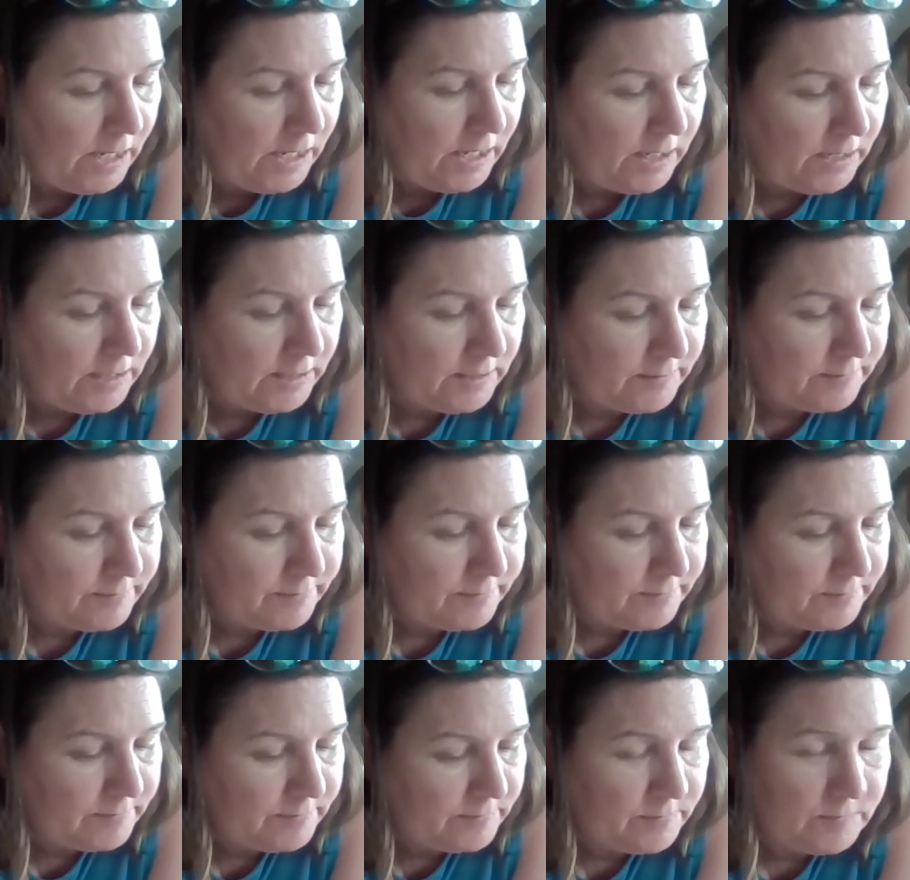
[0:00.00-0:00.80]

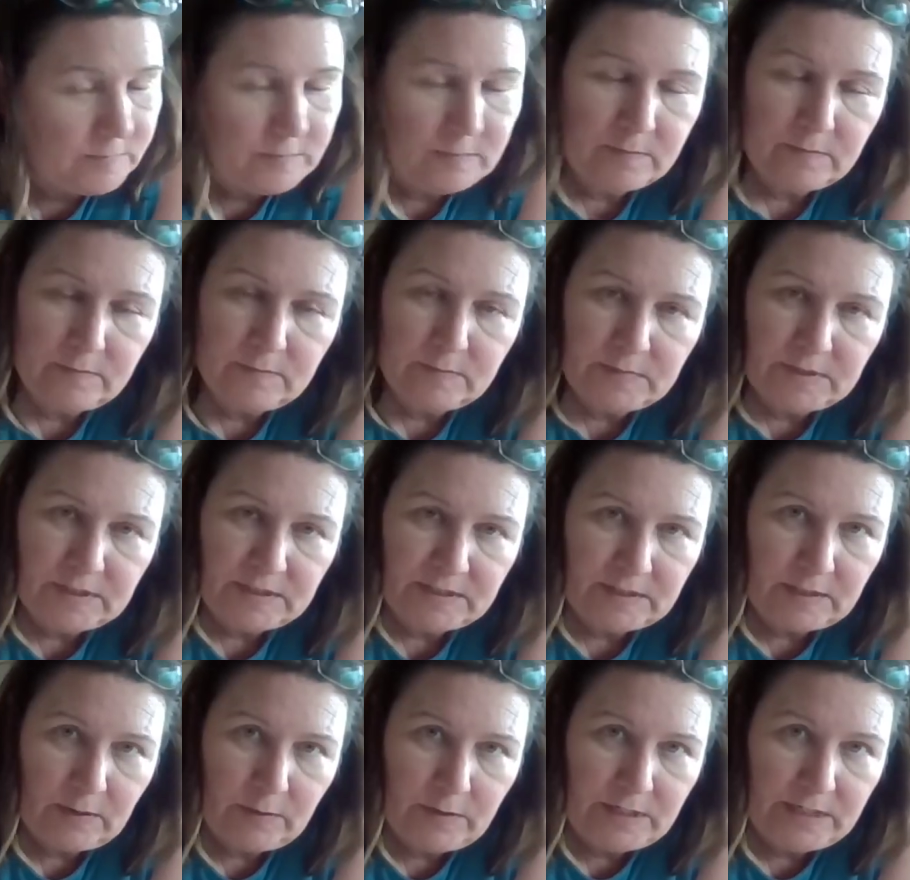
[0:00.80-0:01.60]
to
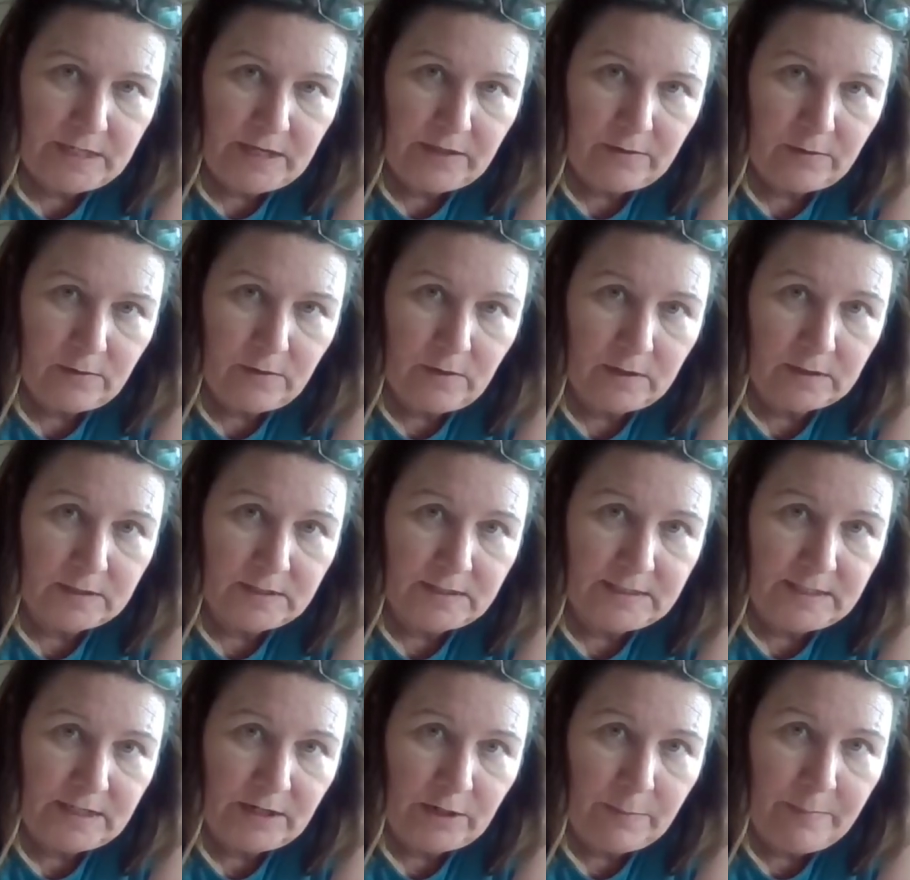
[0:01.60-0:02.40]
sew it together along
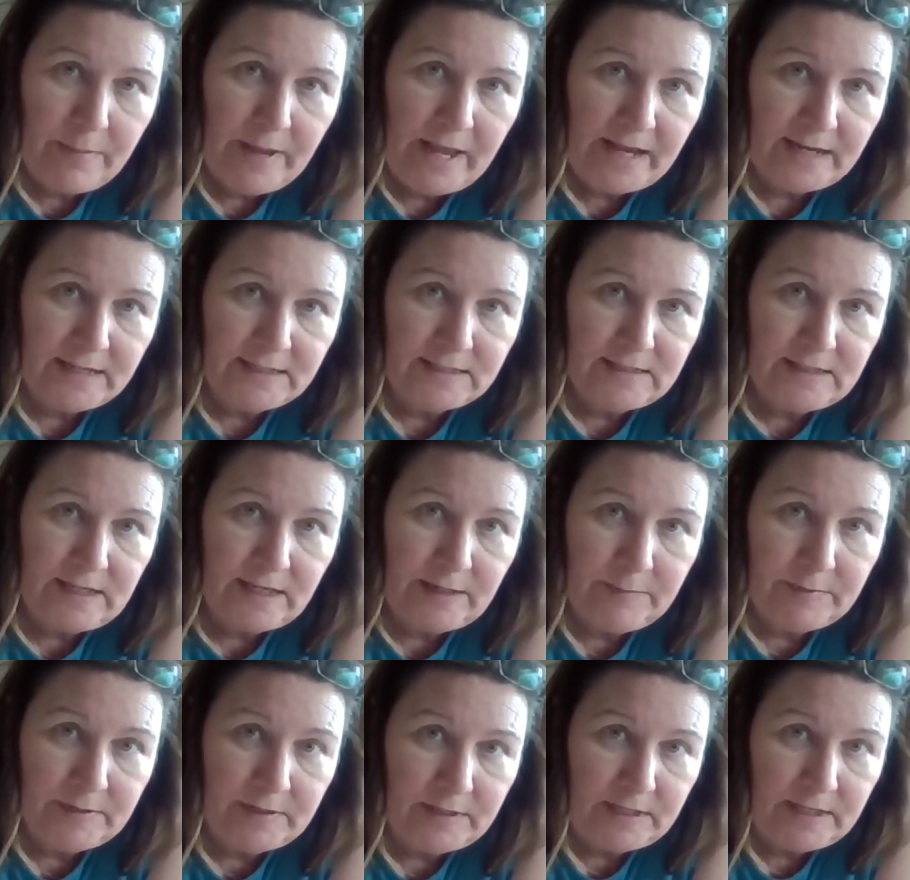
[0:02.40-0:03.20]
the center back
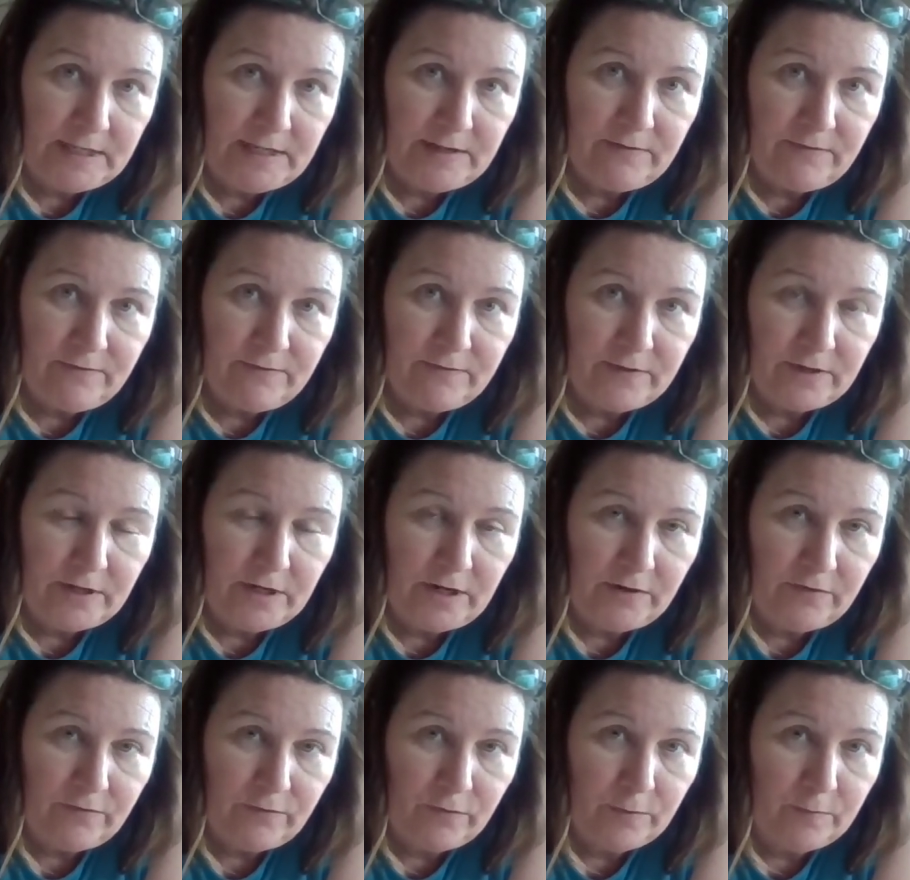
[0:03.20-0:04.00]
seam and leave
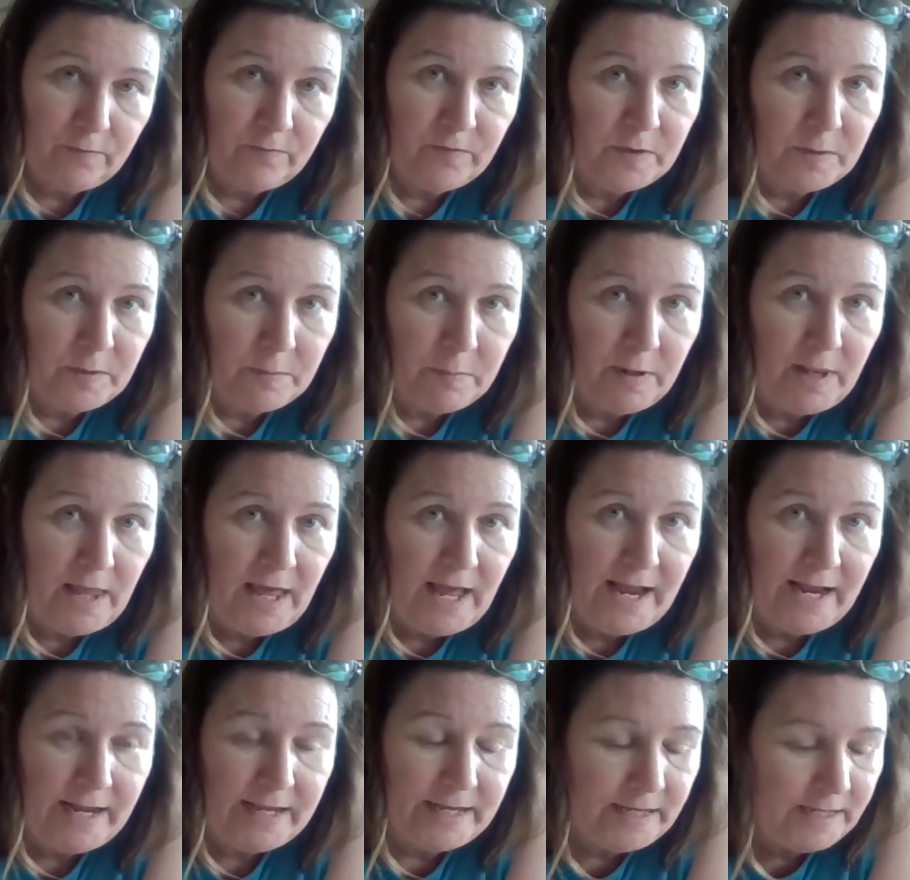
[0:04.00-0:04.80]
enough room for the
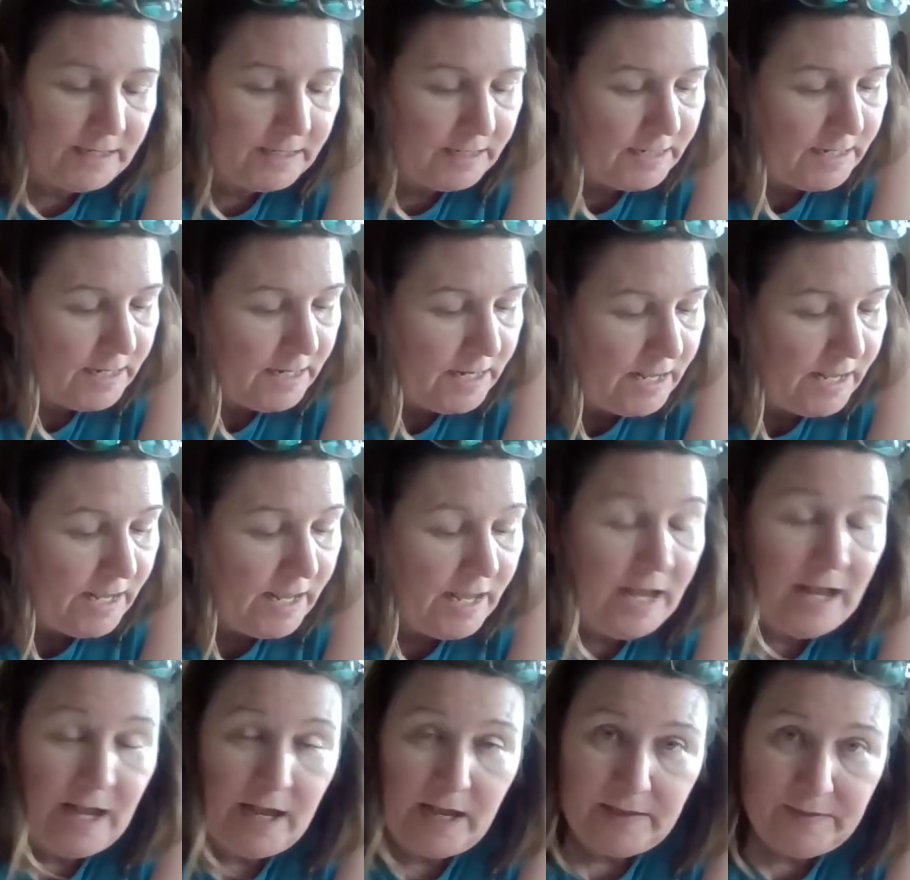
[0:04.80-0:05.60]
placket,
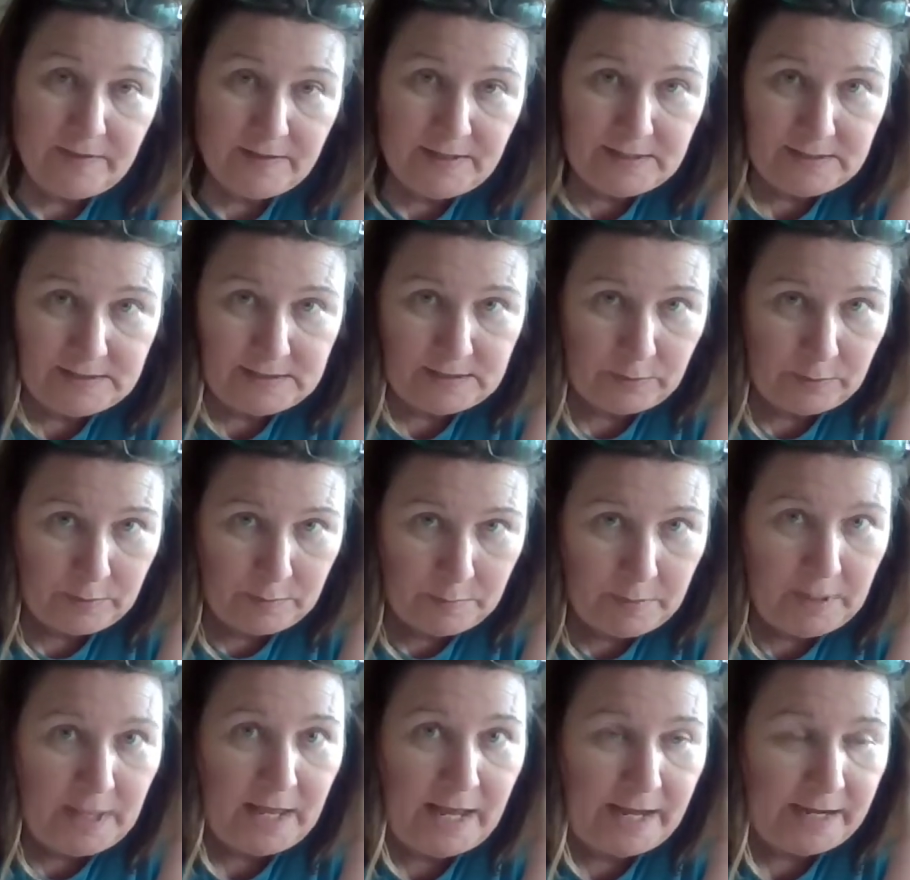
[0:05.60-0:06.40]
and then sew
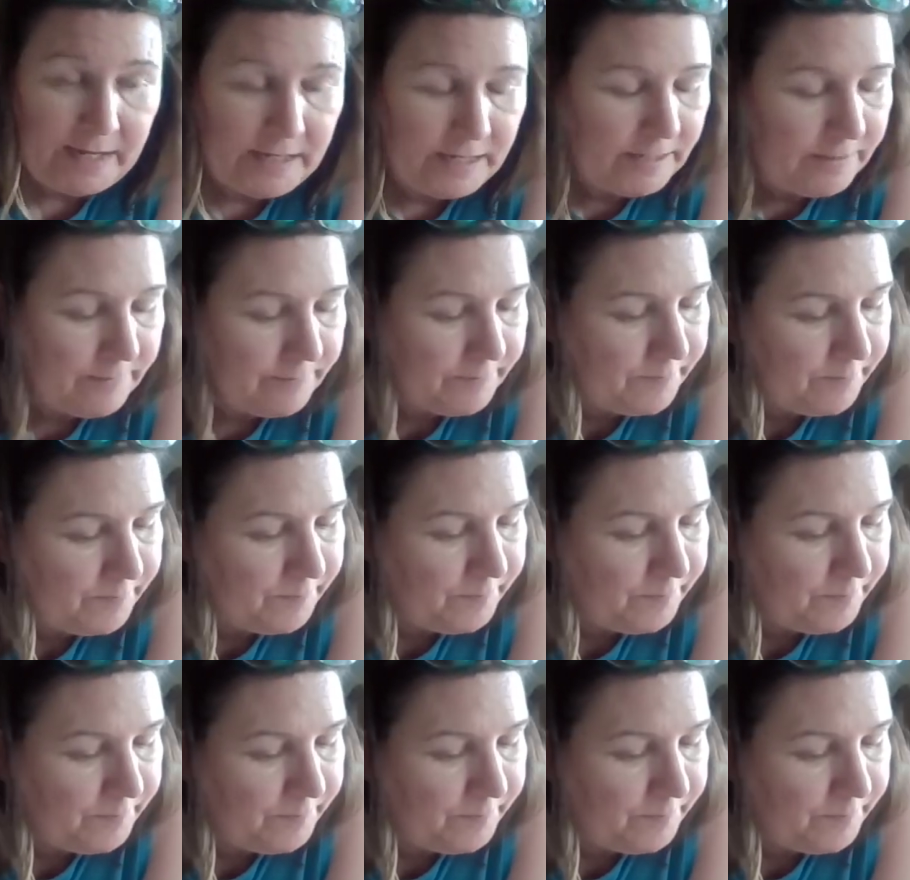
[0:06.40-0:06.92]
the placket.